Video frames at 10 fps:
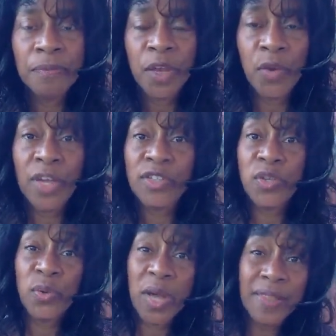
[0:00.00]
Okay, so
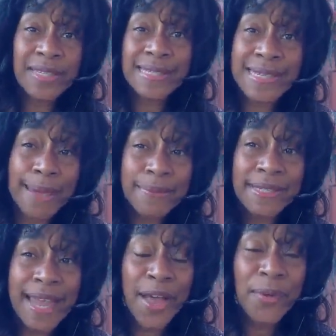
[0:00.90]
you got the
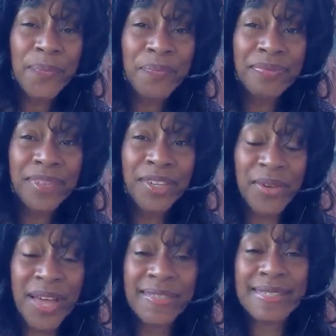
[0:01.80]
steps now? You
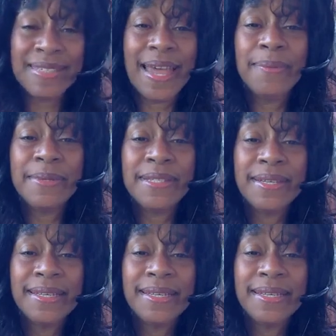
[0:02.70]
got the steps?